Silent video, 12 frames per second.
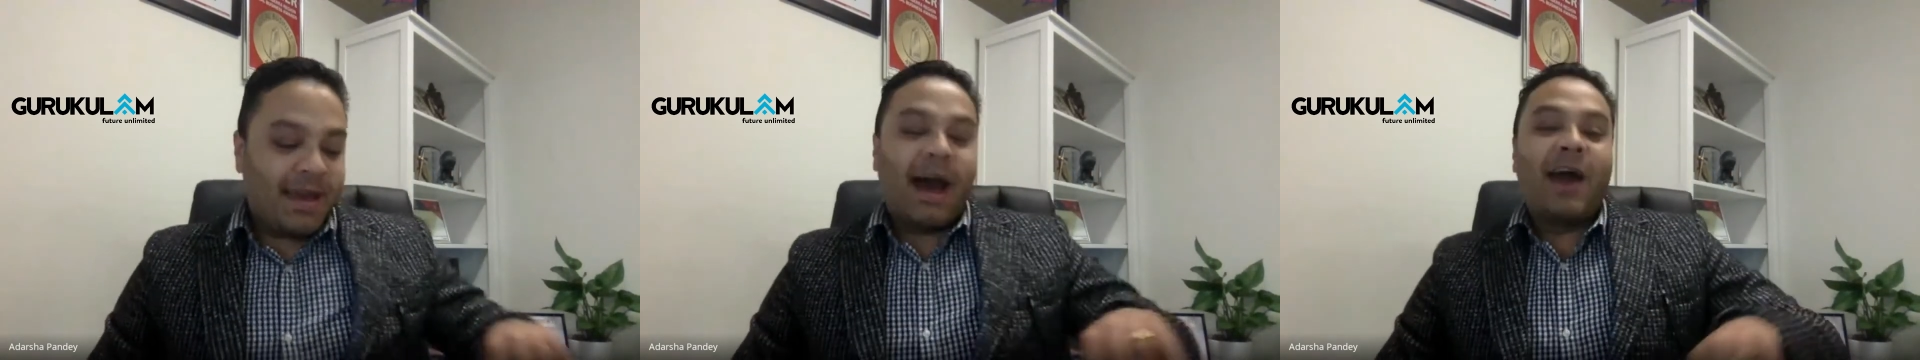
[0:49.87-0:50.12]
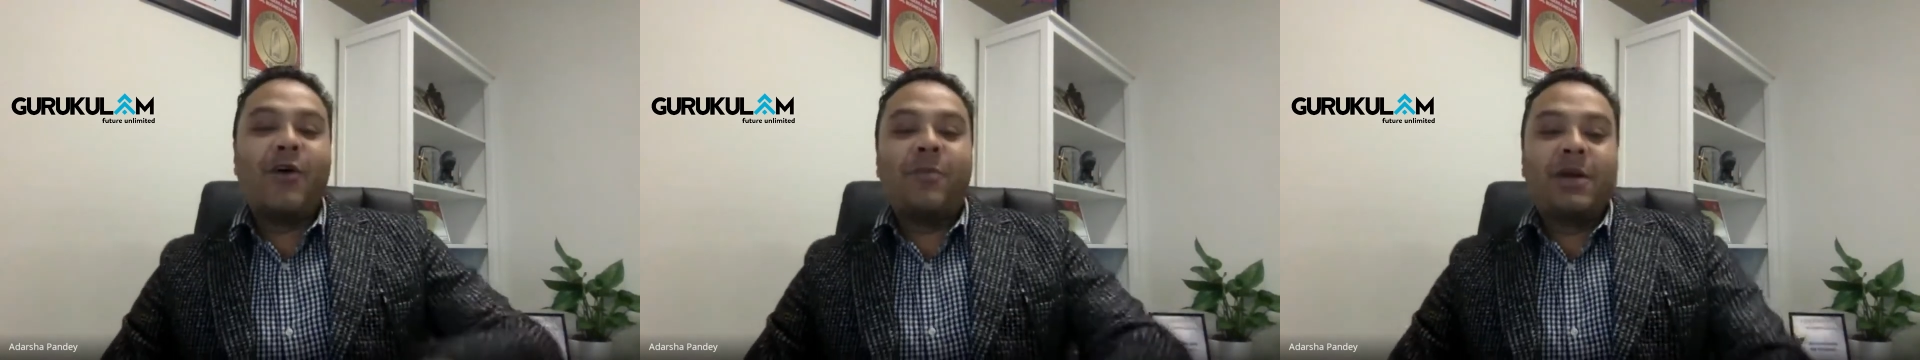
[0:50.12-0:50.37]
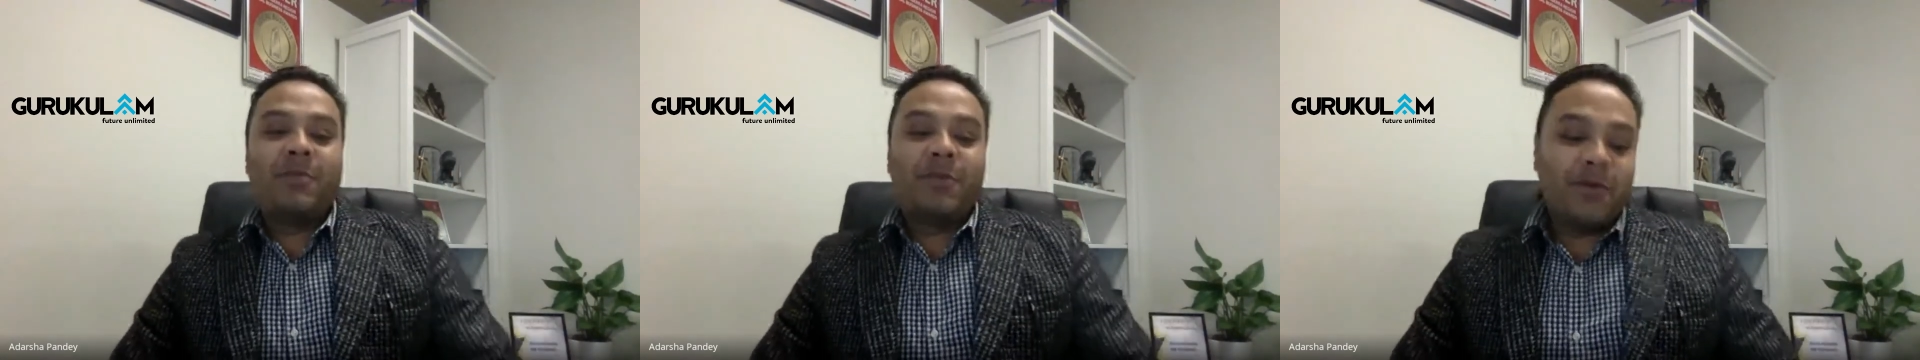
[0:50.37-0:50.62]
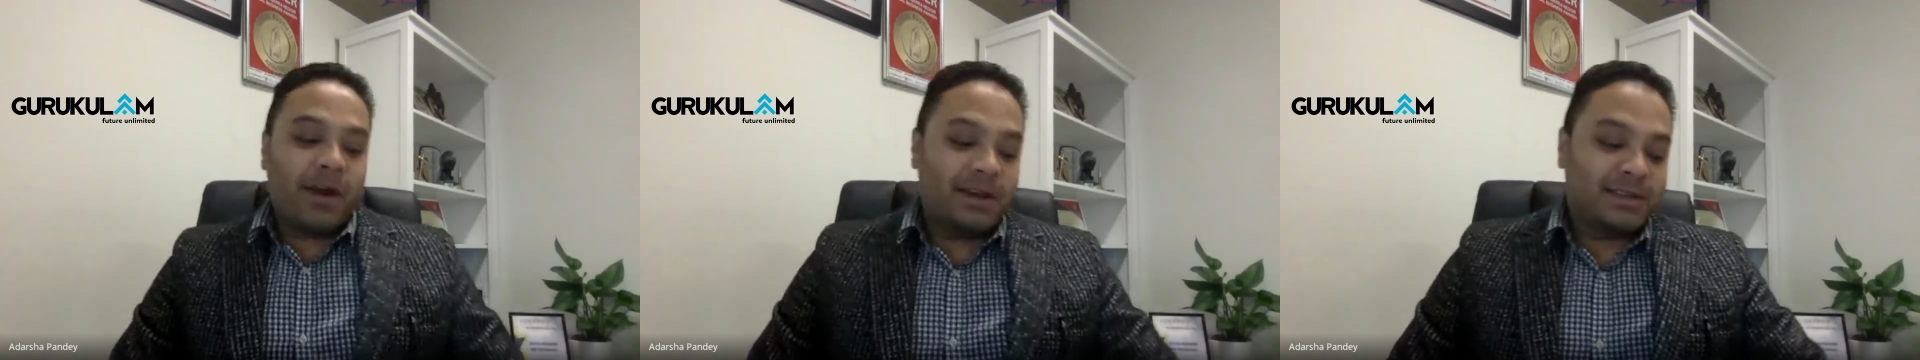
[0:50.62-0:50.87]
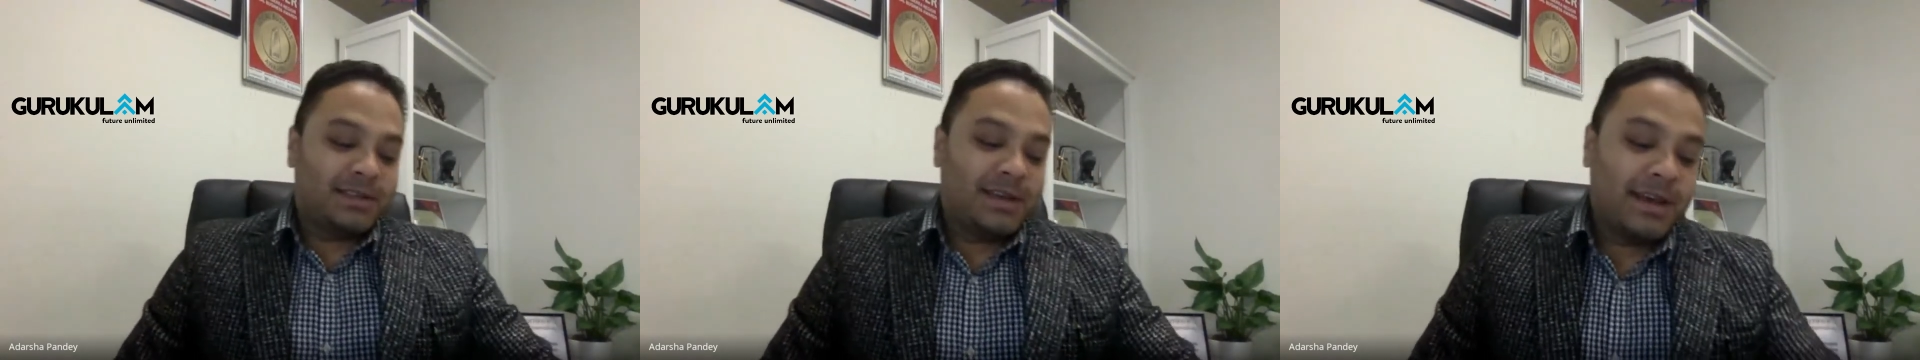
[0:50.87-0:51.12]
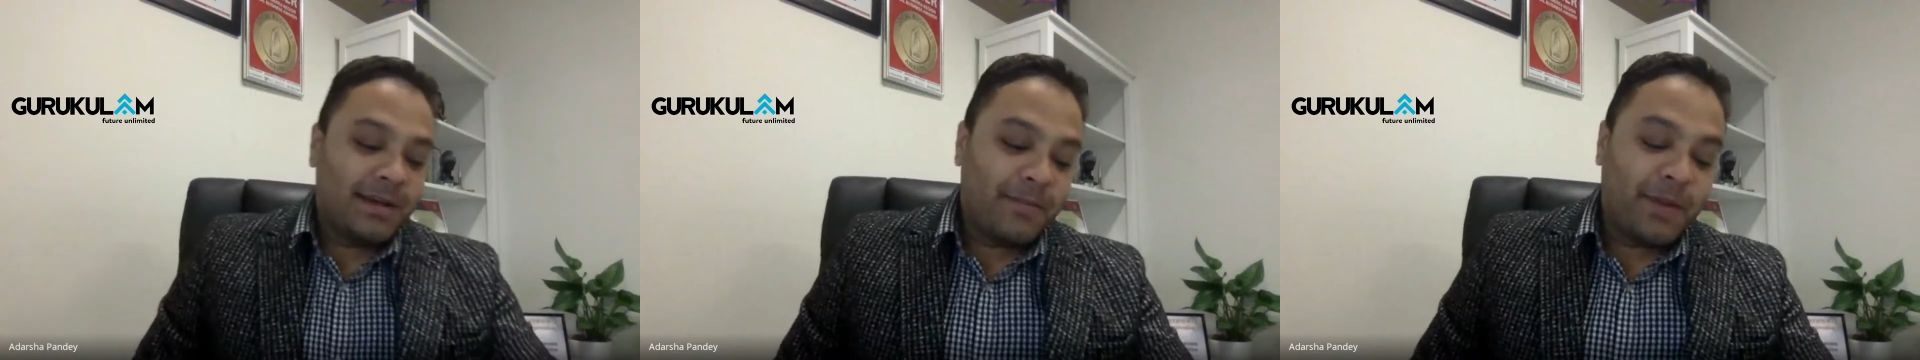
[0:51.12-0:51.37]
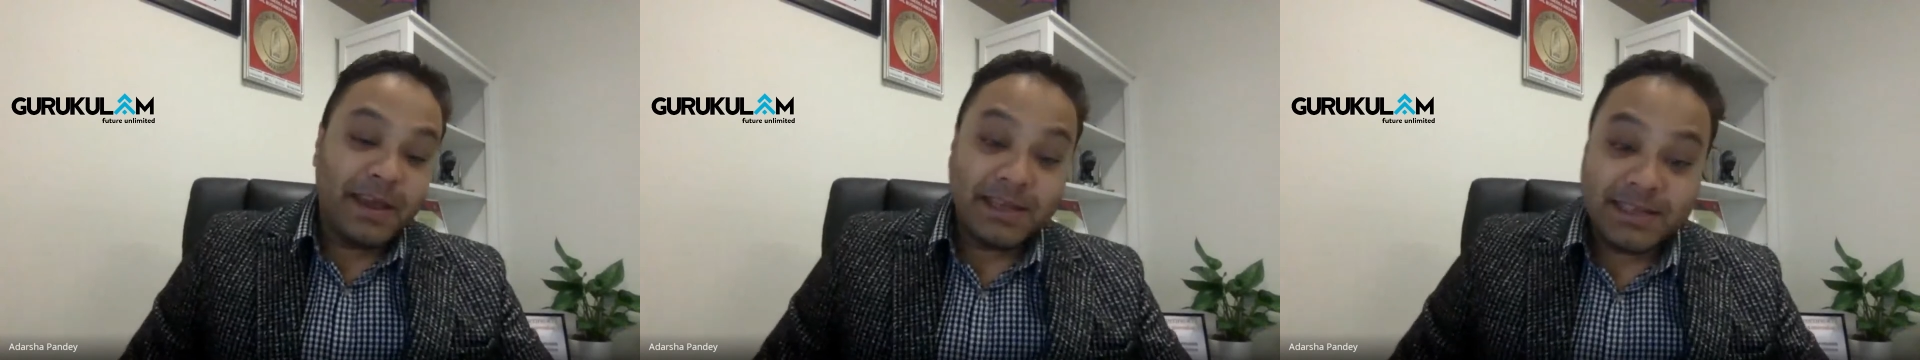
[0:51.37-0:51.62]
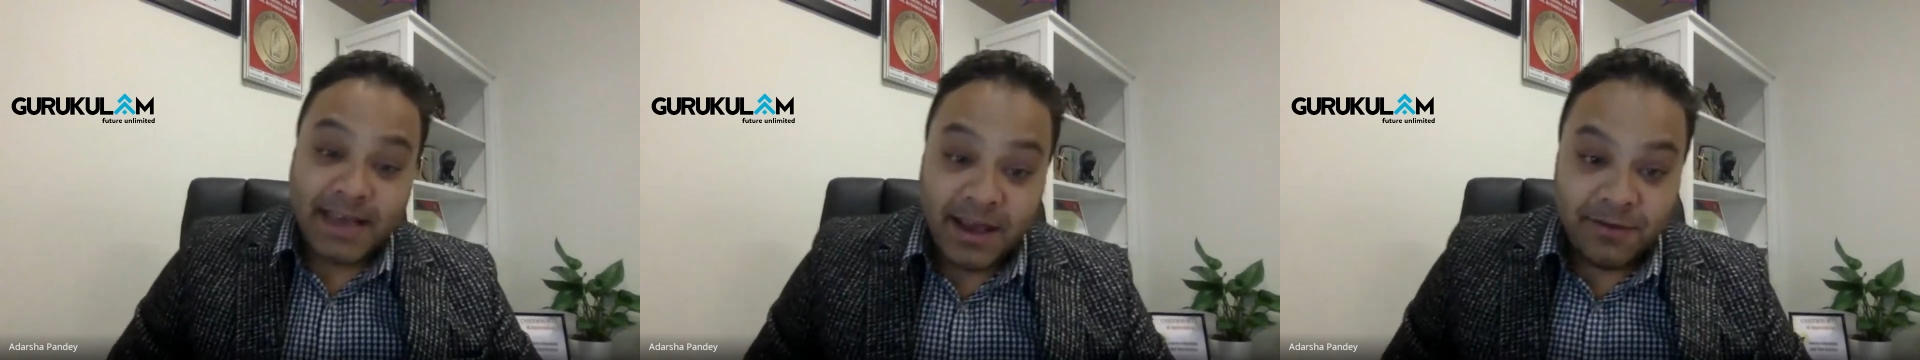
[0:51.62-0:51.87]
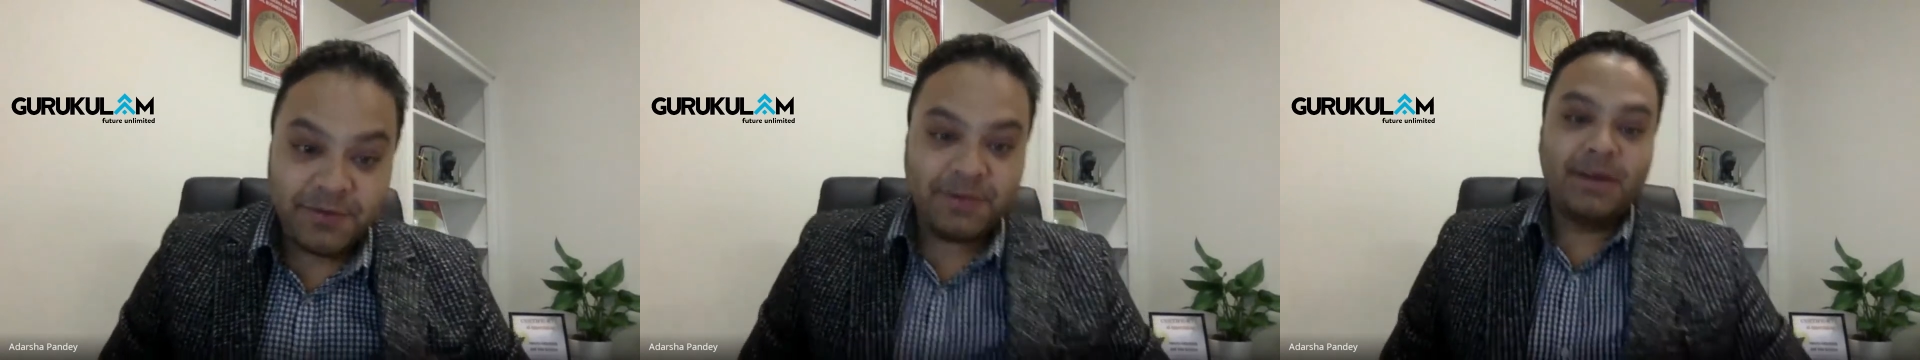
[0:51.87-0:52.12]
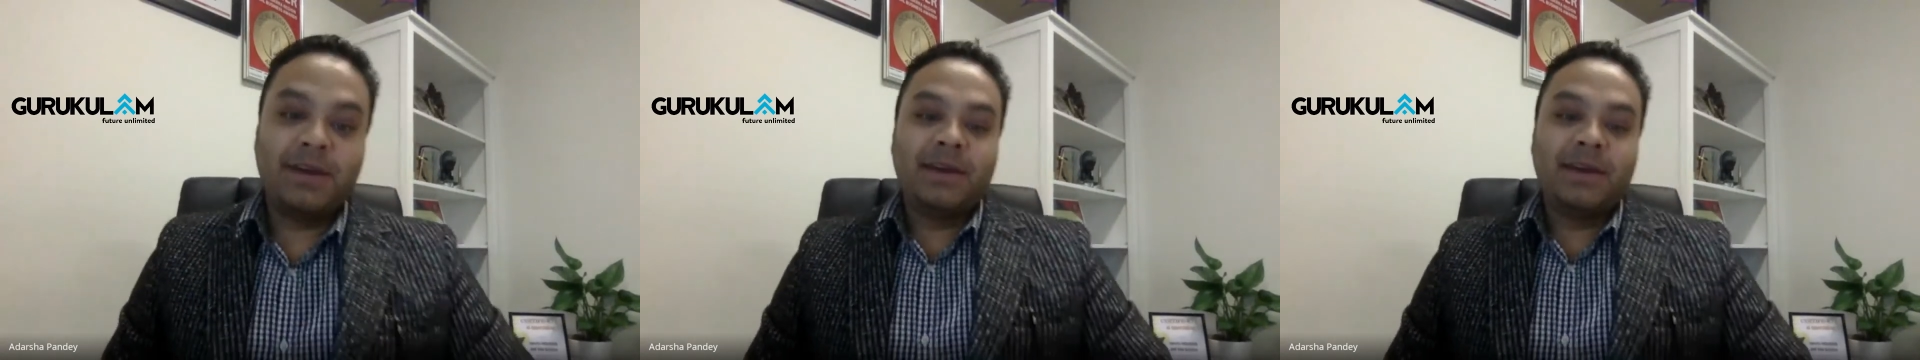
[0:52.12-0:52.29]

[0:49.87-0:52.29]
I hope everyone is being safe.